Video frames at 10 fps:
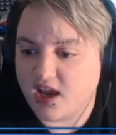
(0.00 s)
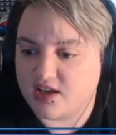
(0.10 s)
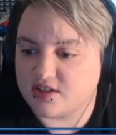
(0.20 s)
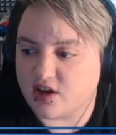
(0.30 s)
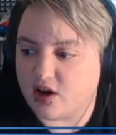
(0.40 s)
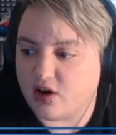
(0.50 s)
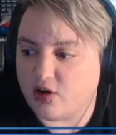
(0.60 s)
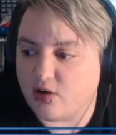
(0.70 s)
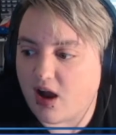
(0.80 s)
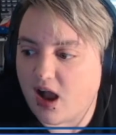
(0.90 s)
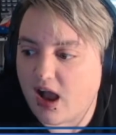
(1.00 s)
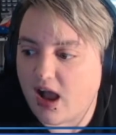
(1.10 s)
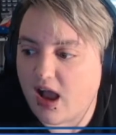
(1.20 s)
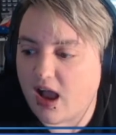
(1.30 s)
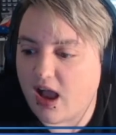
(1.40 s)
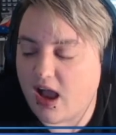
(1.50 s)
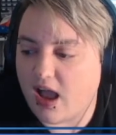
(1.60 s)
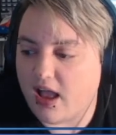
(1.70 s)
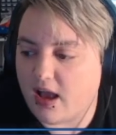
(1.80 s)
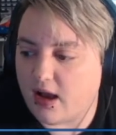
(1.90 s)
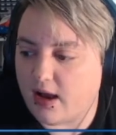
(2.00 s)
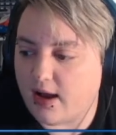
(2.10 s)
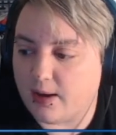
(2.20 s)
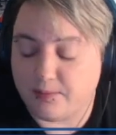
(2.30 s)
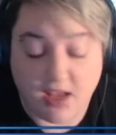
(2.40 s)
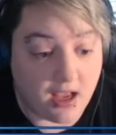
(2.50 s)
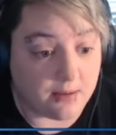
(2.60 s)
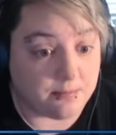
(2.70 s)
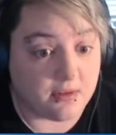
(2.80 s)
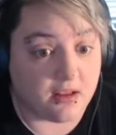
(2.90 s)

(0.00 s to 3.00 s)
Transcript: So yeah,